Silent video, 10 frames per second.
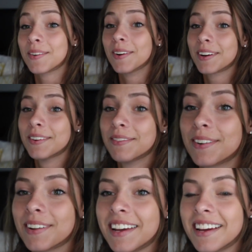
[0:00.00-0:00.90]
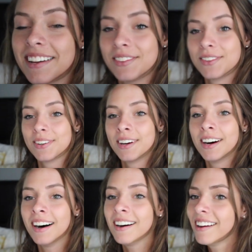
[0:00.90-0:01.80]
welcome for the
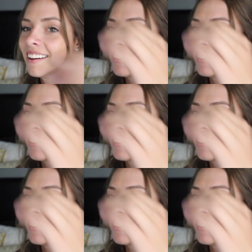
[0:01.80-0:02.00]
intro.